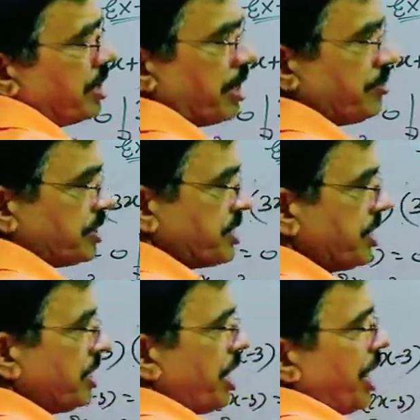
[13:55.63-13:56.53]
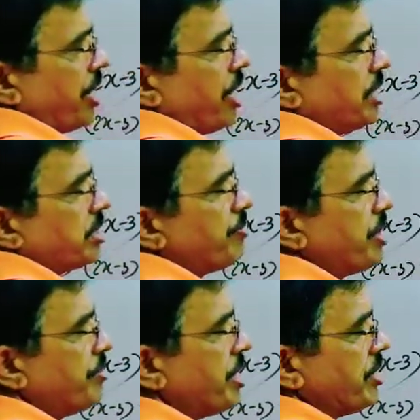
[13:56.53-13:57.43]
term is this, and relation
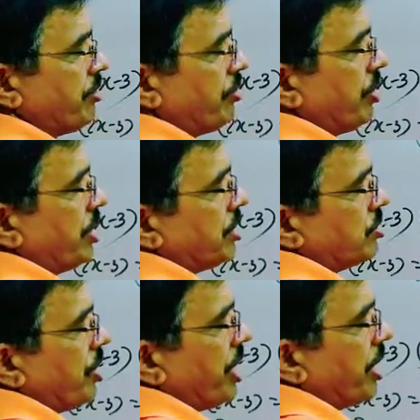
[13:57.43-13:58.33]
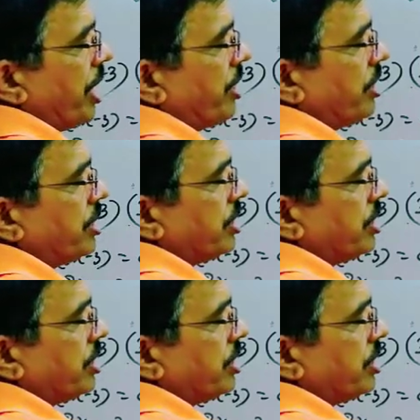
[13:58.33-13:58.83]
between it two. So you can write